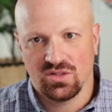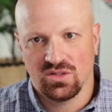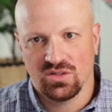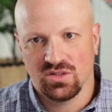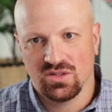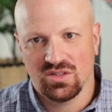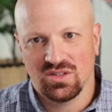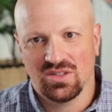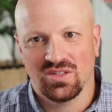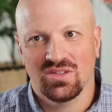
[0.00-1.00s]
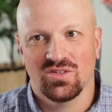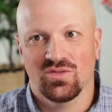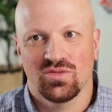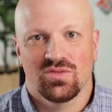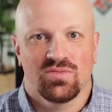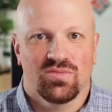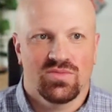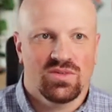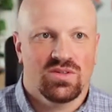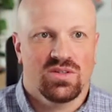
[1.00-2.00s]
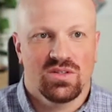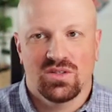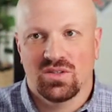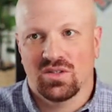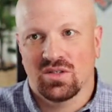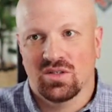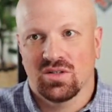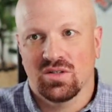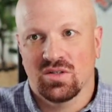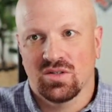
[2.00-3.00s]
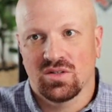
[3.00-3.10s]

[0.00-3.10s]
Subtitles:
The person shown says nothing.